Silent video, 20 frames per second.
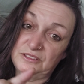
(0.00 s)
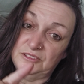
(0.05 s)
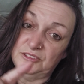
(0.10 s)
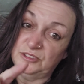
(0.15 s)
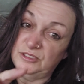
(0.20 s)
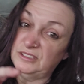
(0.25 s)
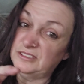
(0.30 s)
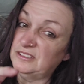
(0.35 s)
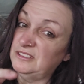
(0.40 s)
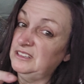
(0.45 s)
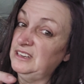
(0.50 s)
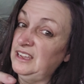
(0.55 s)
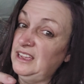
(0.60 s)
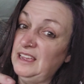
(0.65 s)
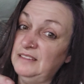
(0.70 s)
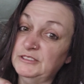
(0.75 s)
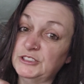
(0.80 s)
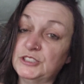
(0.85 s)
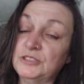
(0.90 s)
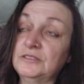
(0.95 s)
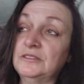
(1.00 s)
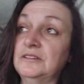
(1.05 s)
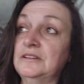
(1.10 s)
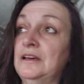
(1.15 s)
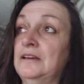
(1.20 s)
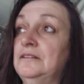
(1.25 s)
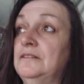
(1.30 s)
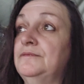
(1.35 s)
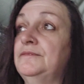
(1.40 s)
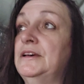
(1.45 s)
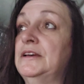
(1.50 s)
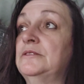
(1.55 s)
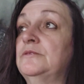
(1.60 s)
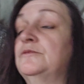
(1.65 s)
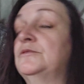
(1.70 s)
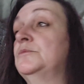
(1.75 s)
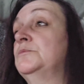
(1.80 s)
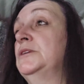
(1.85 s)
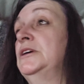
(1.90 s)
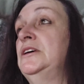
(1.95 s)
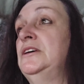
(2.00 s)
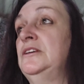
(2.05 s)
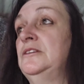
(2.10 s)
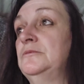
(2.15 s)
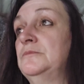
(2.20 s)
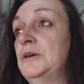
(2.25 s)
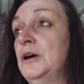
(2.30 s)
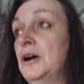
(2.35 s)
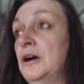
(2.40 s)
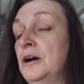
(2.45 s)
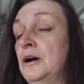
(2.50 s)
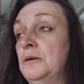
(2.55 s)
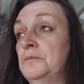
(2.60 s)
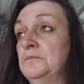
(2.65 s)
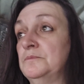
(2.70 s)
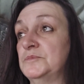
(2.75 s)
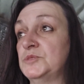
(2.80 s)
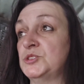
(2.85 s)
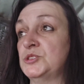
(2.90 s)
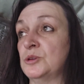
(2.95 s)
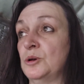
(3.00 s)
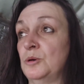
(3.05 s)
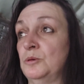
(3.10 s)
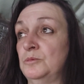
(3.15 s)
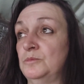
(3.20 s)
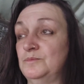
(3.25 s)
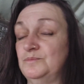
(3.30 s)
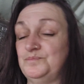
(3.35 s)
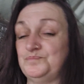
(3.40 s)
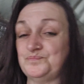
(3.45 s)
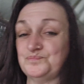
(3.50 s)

trickle down, have a trickle down effect for me. Um, so